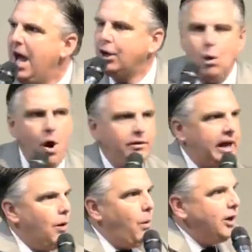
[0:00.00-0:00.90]
You won't
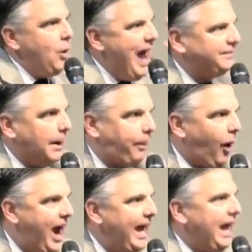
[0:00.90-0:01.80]
care where you have to
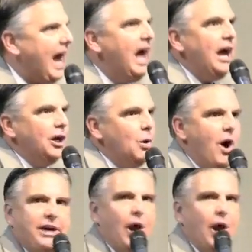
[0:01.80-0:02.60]
pray. You won't care